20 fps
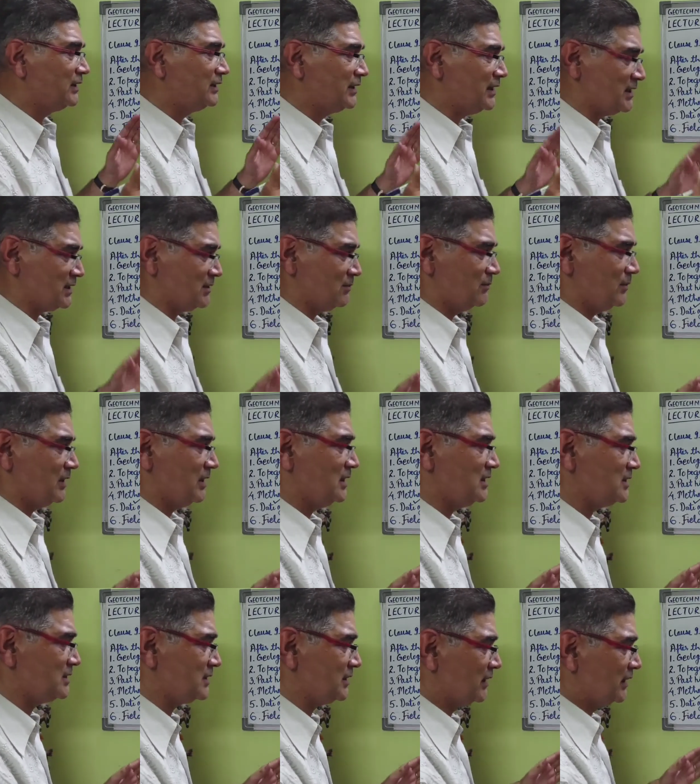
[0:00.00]
This
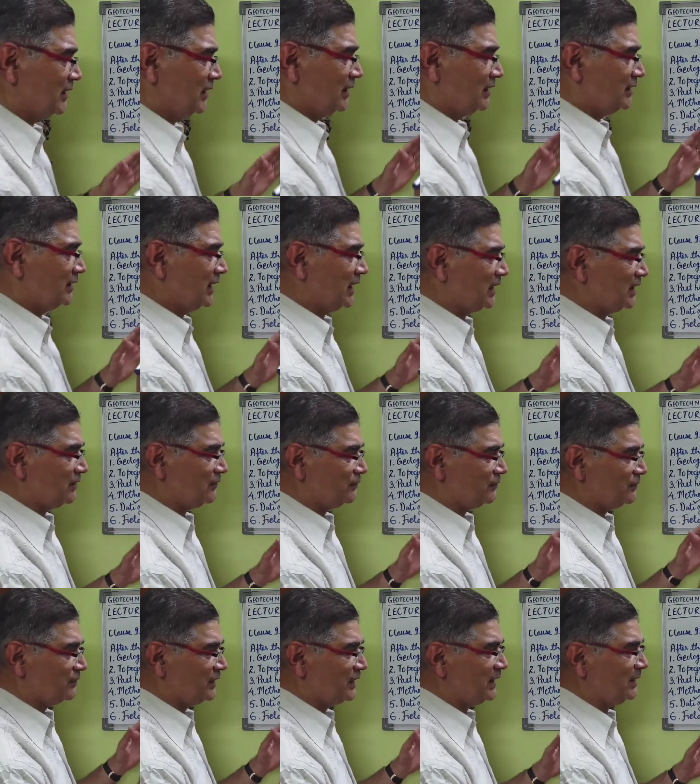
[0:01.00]
means that
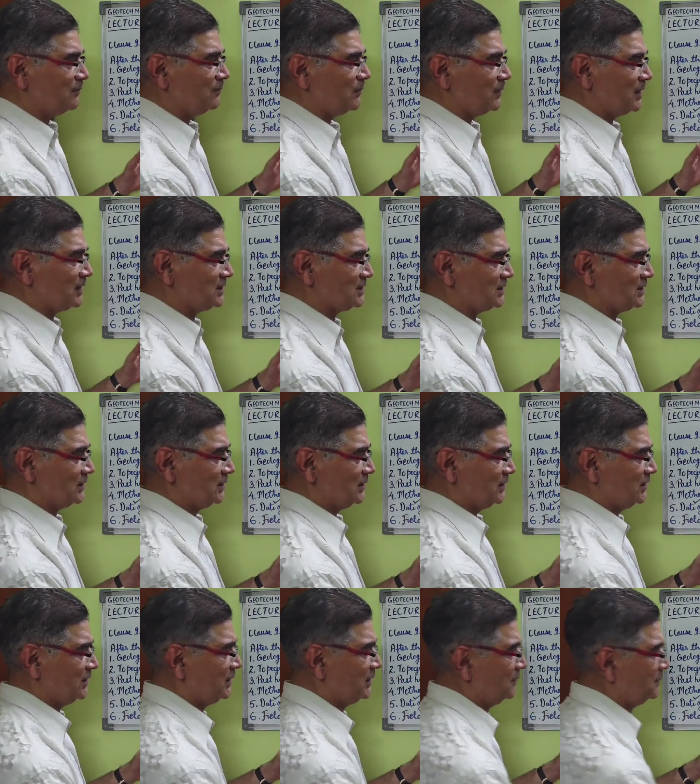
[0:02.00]
we must
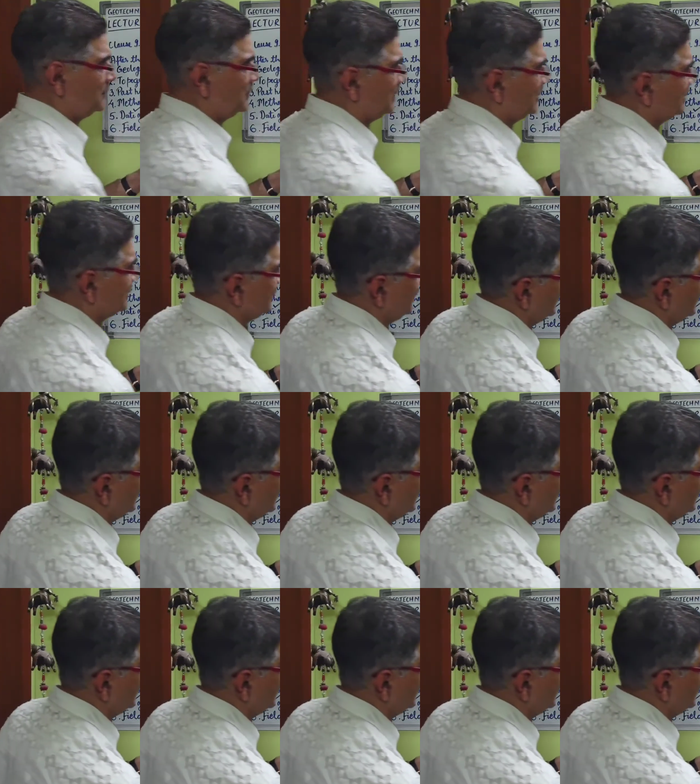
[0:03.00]
depict